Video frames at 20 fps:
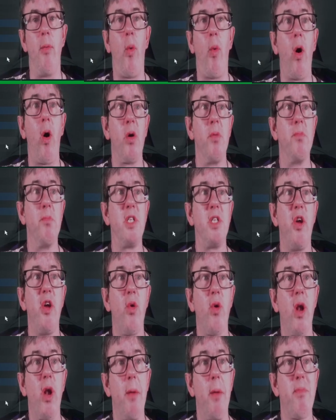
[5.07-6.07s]
welcome to
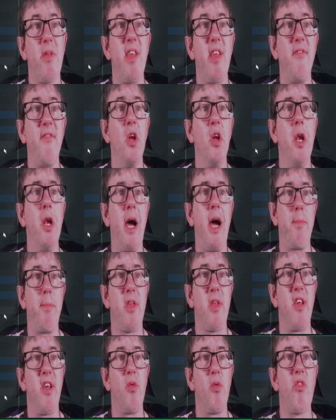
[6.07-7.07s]
Club 7,
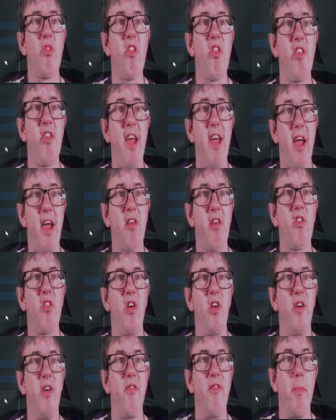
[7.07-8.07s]
Episode 6
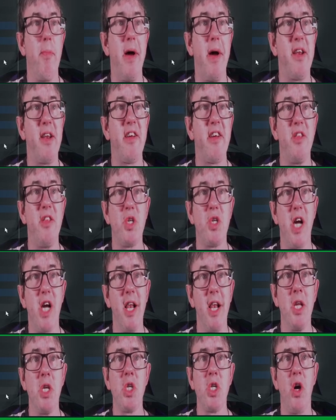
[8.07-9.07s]
of the Pentagon
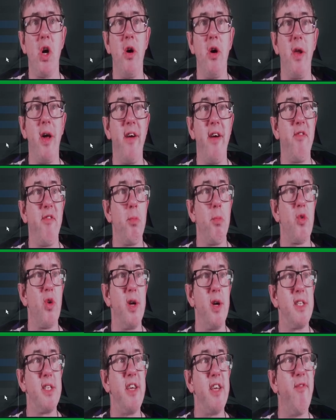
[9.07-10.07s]
Challenge on
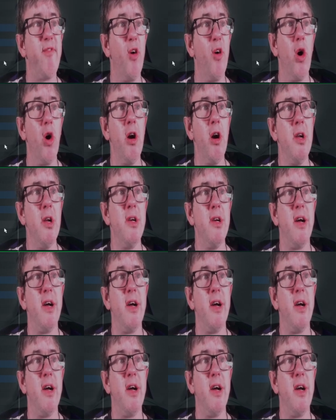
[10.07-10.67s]
FM24.